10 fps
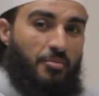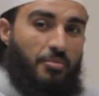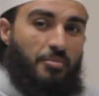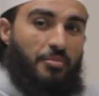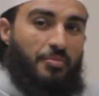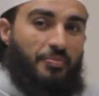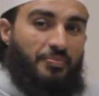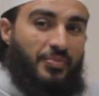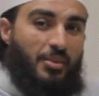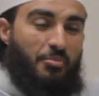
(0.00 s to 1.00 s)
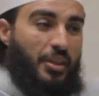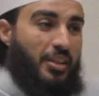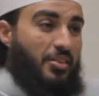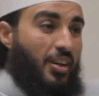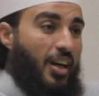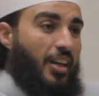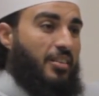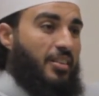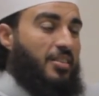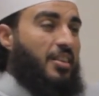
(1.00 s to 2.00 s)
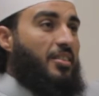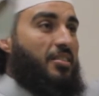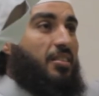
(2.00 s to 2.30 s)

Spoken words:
sign, like saying this